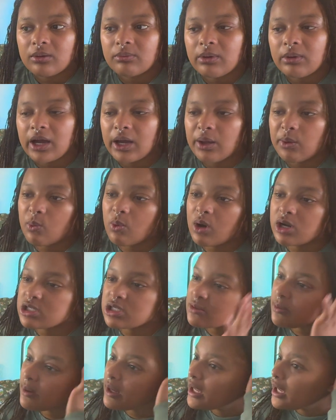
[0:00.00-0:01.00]
I washed
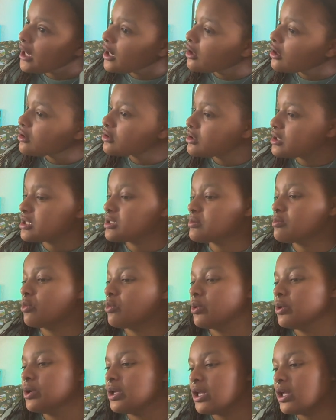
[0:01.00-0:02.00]
my hair this
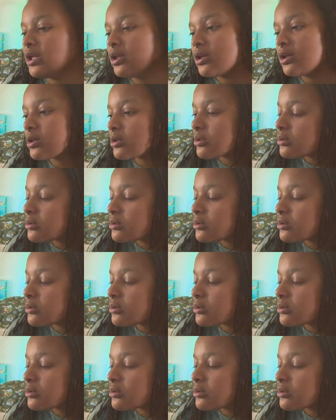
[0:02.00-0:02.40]
morning.